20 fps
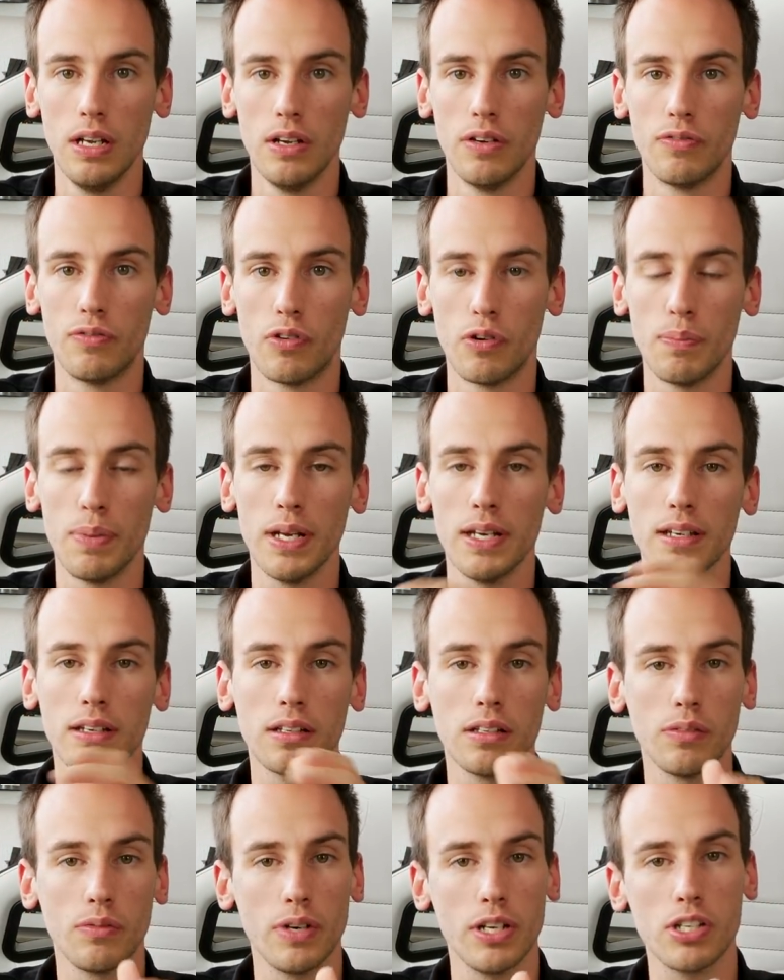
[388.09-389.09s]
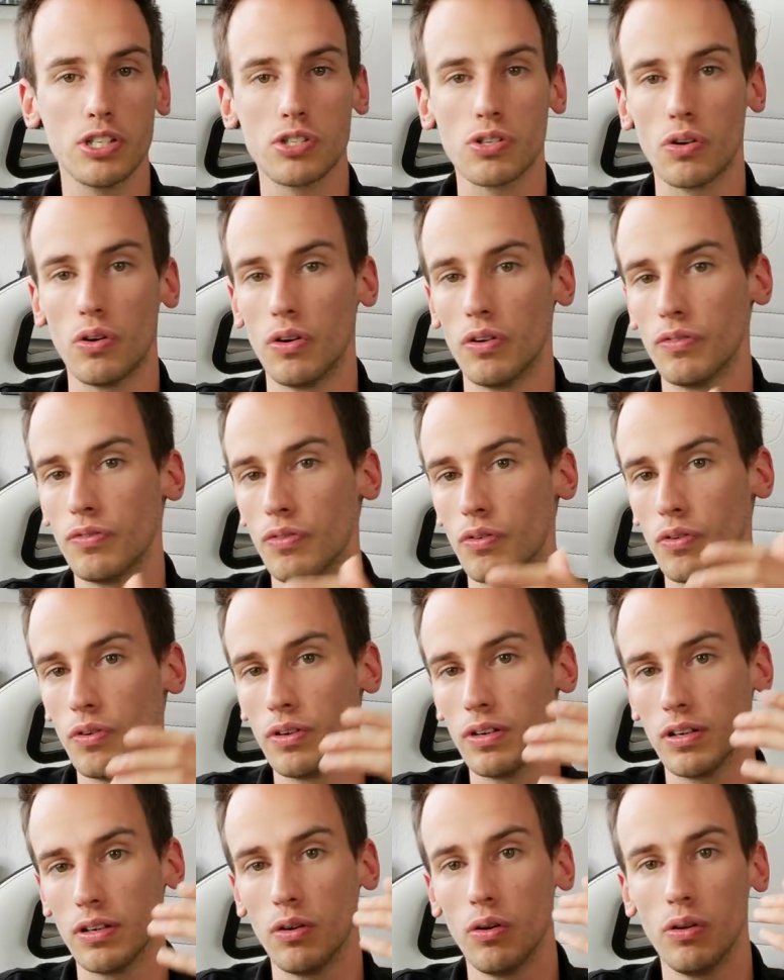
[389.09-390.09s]
For Pinnacle Ridge or
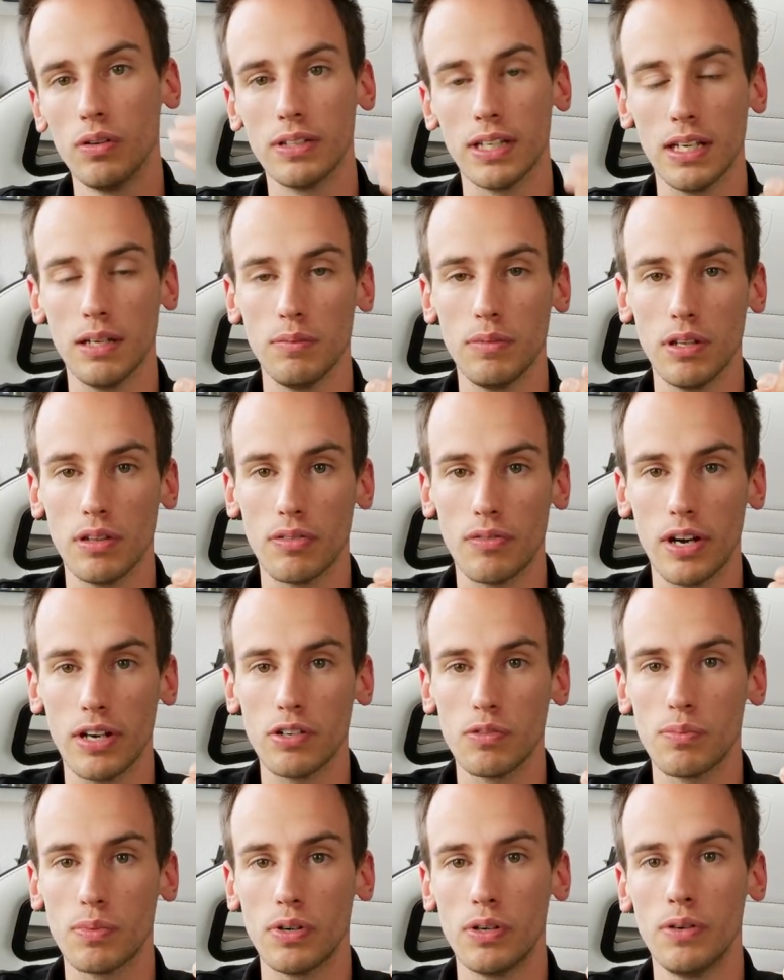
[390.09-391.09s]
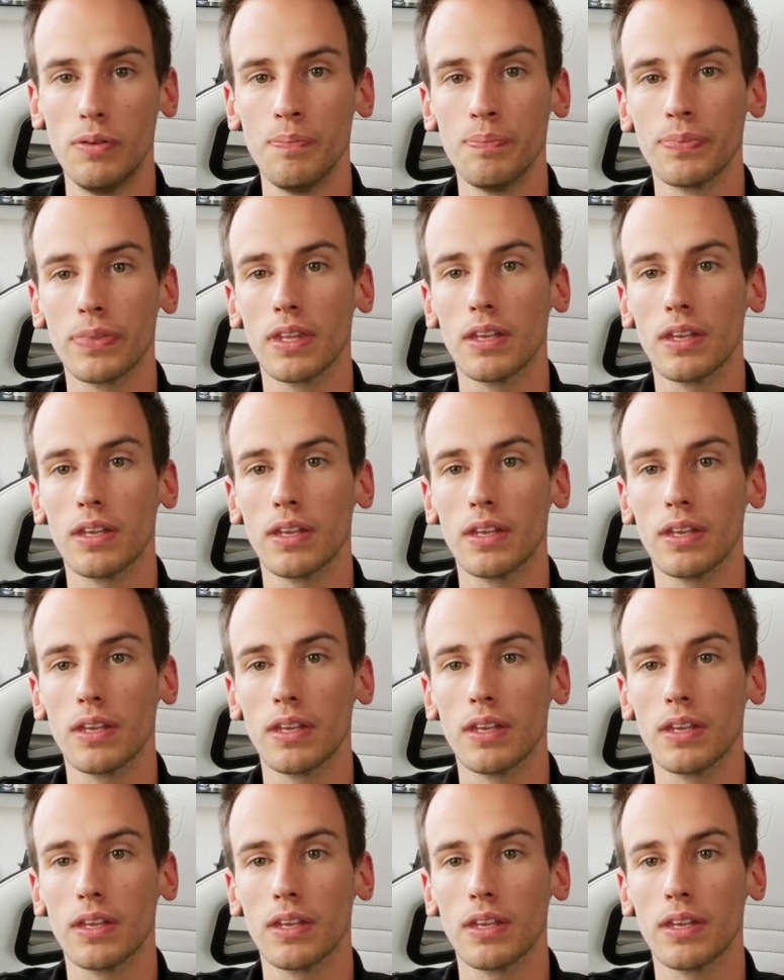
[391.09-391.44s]
for the old AMD Threadripper,